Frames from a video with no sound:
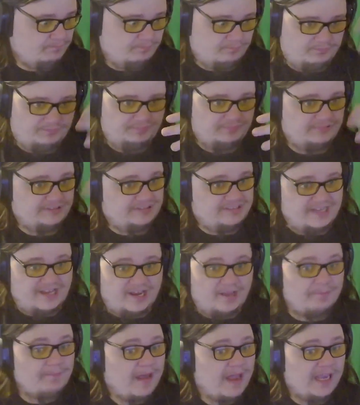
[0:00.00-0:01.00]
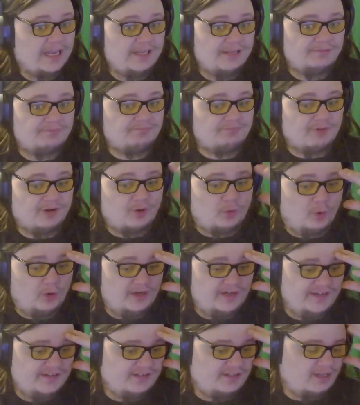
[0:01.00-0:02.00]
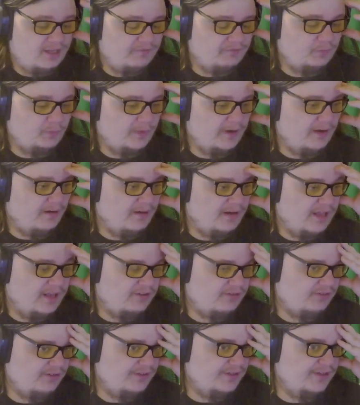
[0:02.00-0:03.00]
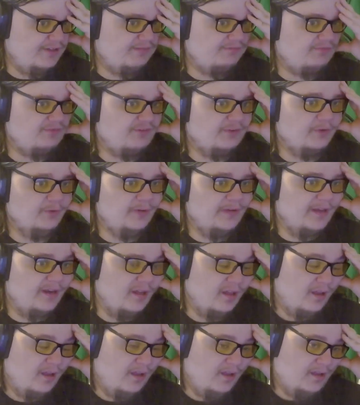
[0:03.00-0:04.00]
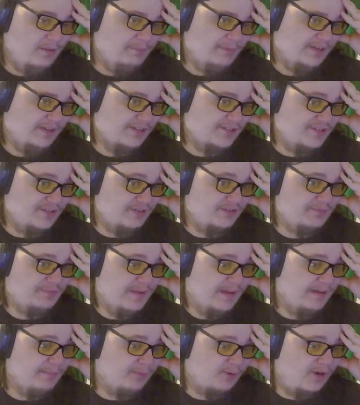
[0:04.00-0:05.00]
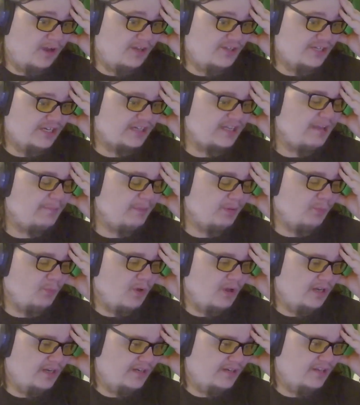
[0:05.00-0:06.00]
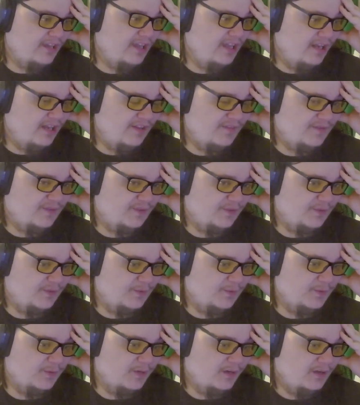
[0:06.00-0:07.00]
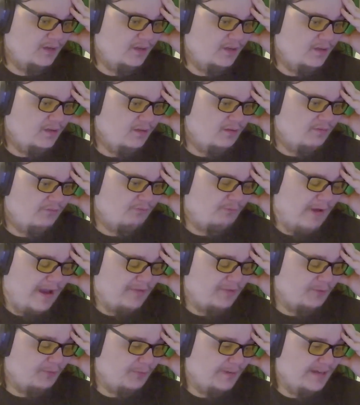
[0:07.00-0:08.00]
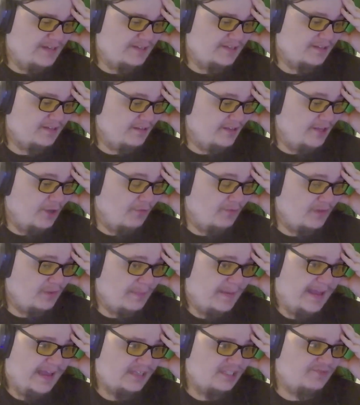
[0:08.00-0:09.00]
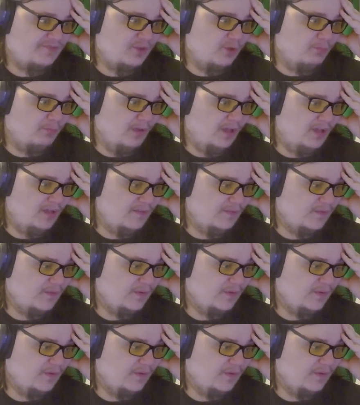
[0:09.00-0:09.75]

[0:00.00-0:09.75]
set up my recording software and actually do it. Because there's been a project I've been wanting to get into rather recently over the past few months,